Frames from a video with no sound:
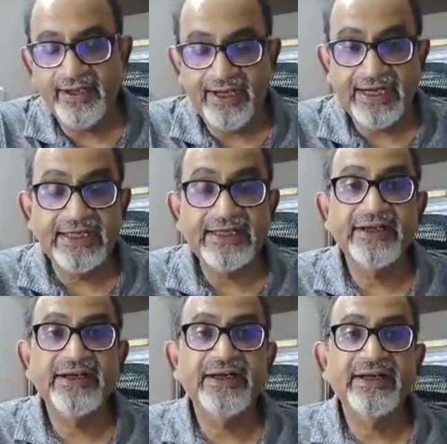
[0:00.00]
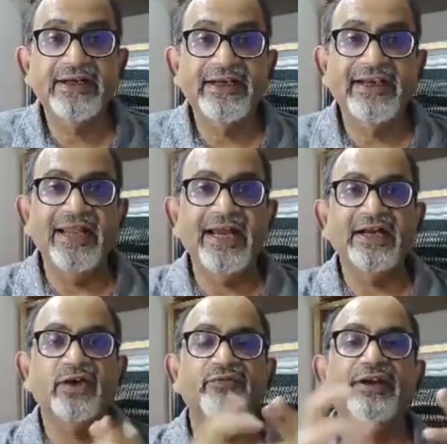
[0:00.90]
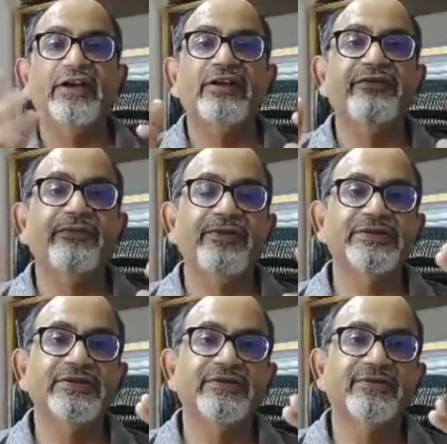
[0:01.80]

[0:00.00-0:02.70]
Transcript: And lack of anticipation.